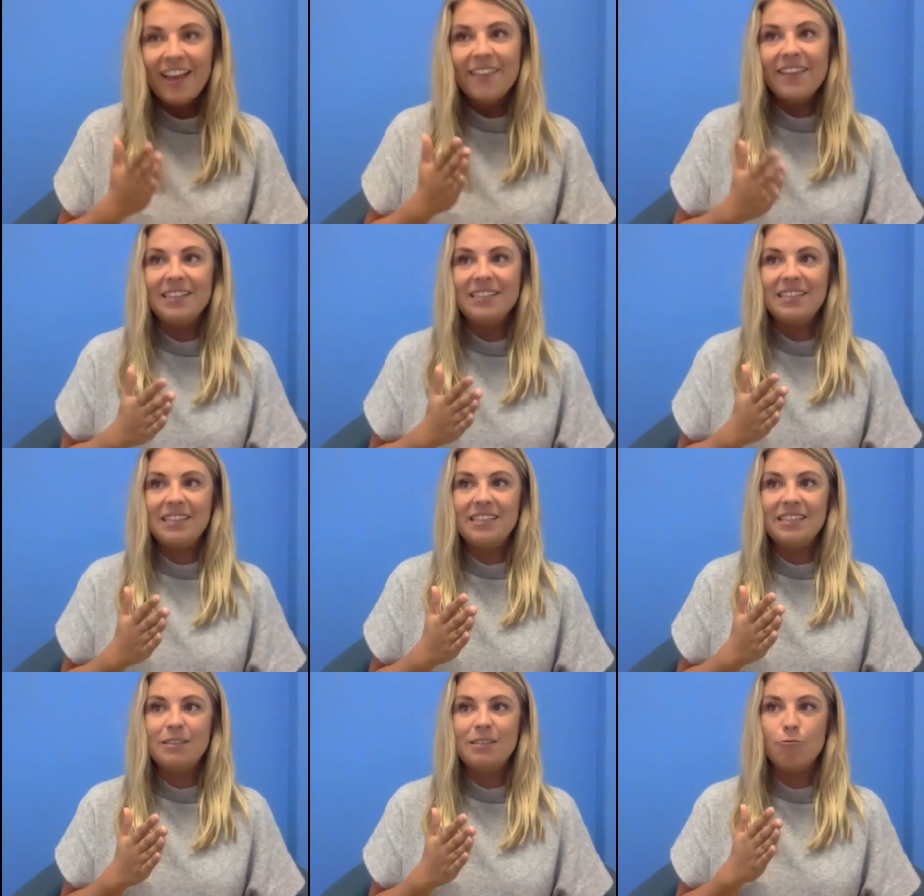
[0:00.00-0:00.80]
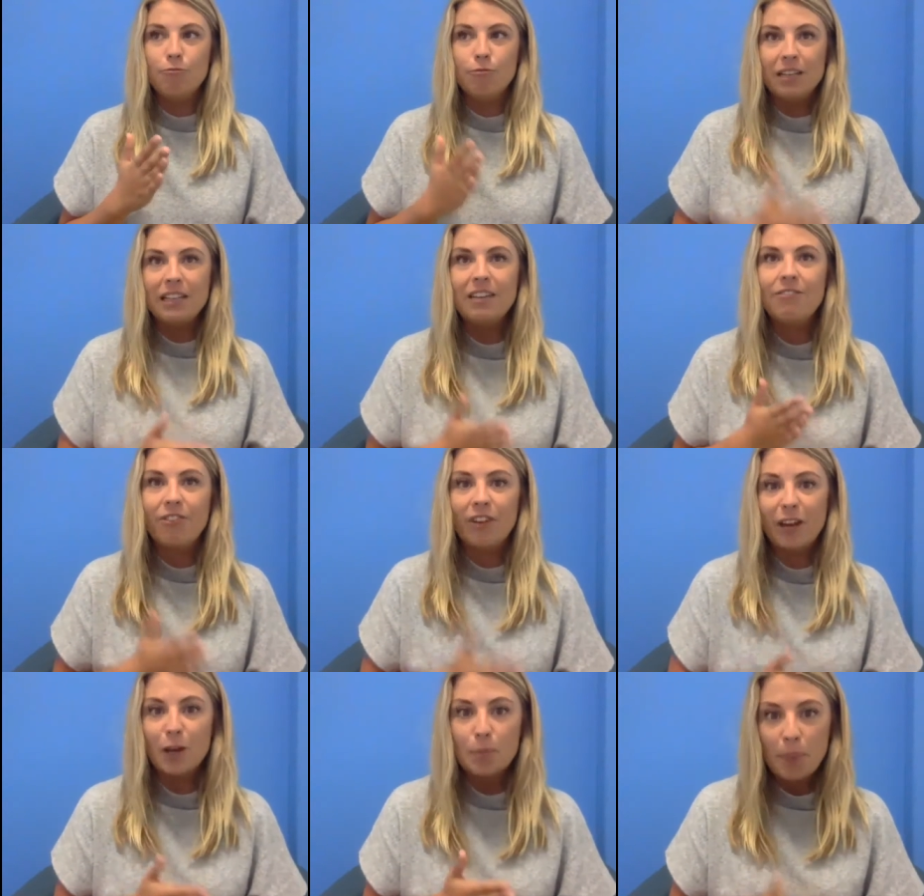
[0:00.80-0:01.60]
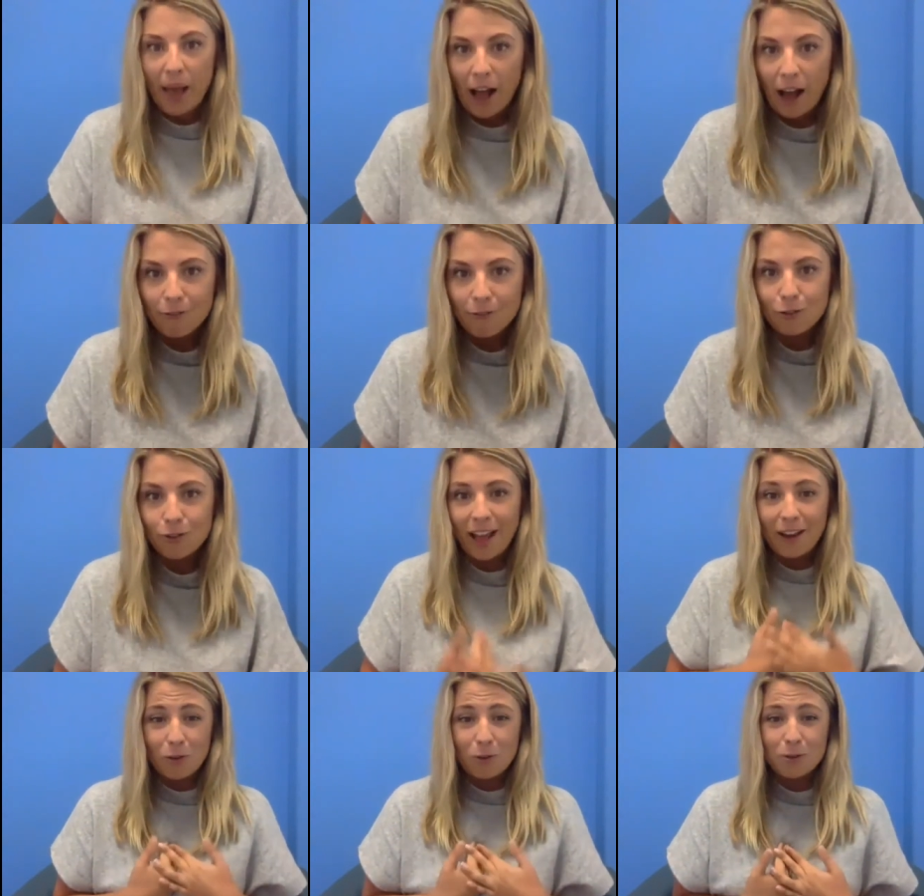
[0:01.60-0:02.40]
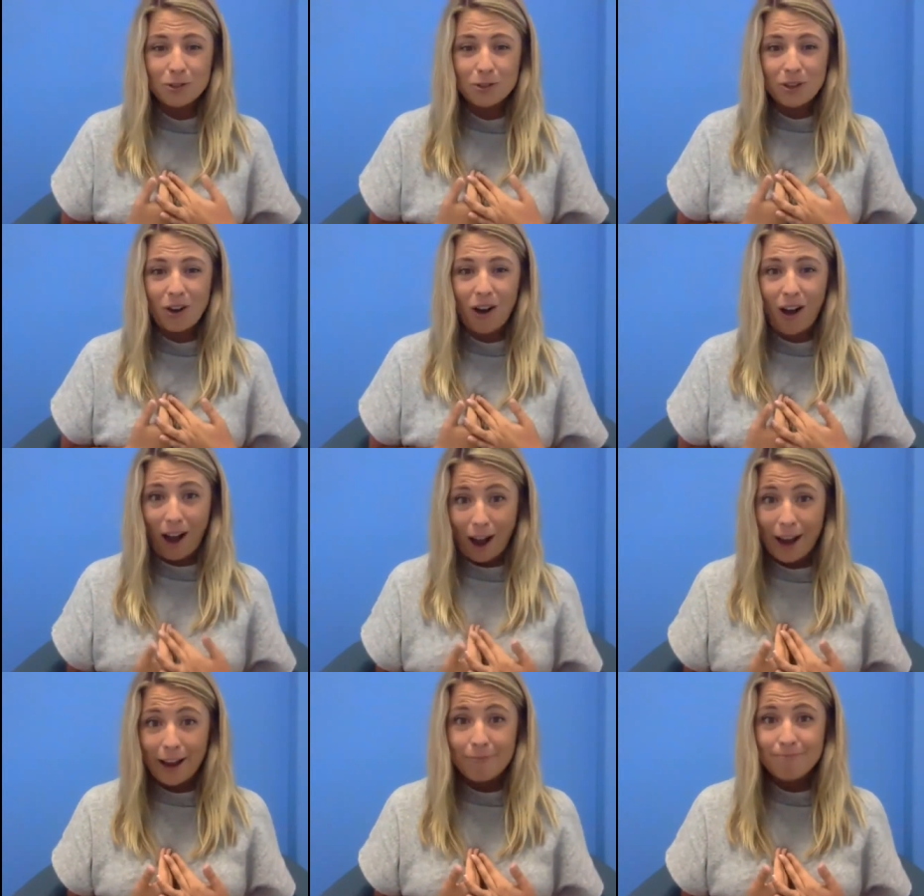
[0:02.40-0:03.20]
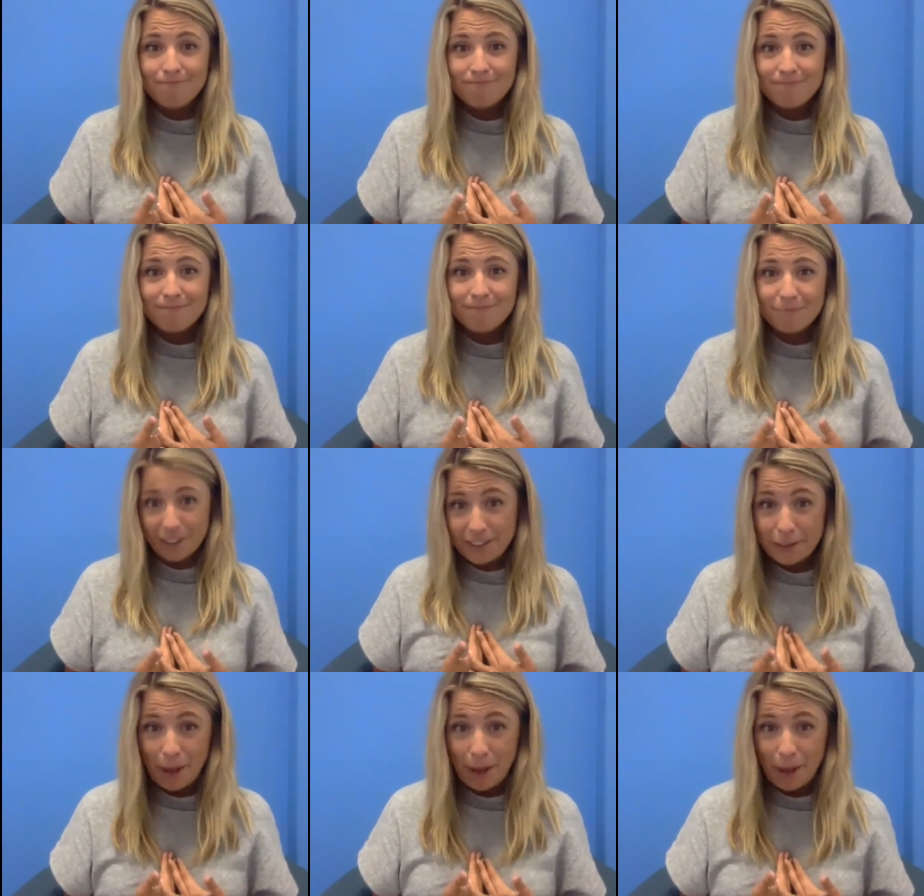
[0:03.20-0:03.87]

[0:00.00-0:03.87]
This is really freaking powerful. And also, I'm really